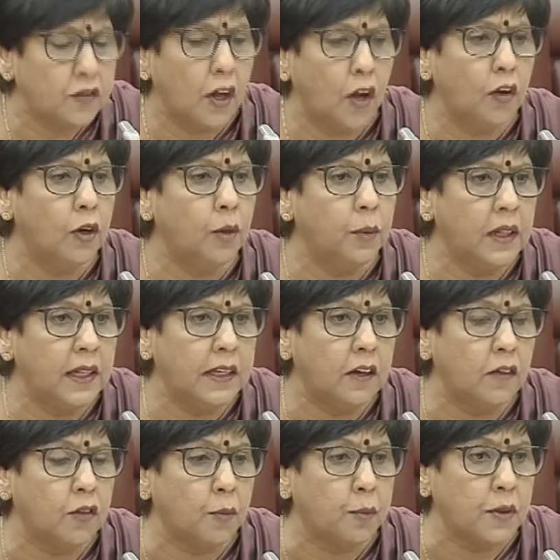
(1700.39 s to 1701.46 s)
which the
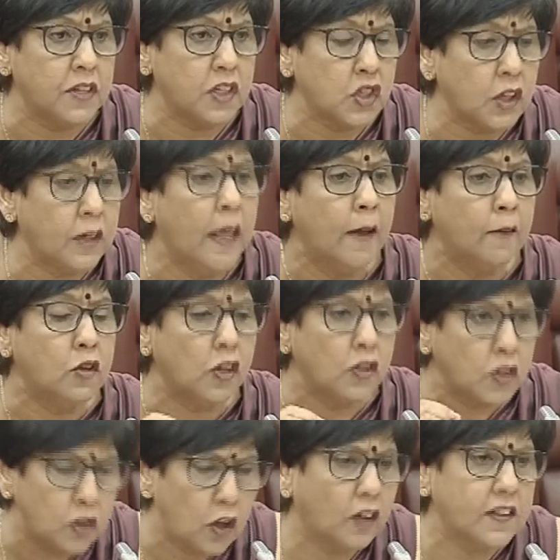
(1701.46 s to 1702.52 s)
Honourable Leader of the Opposition